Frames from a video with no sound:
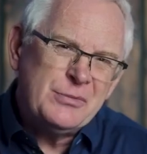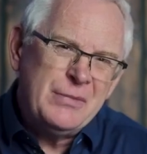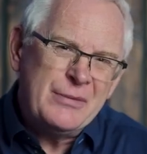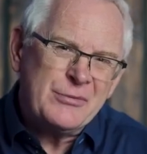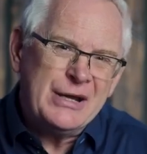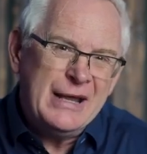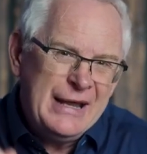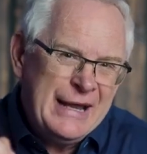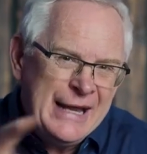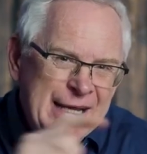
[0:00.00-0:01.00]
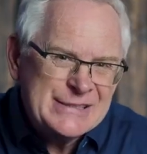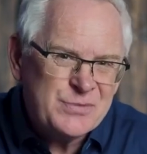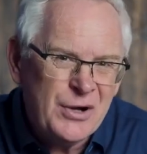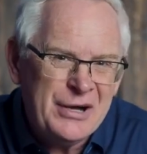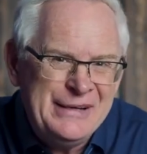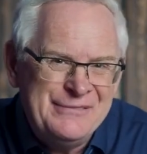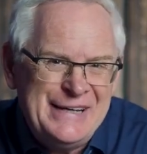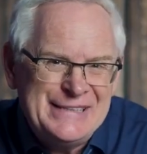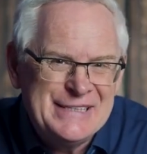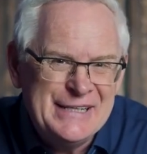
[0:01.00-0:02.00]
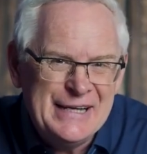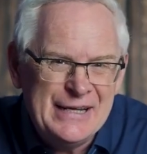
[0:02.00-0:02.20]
your memory. Here's what I invested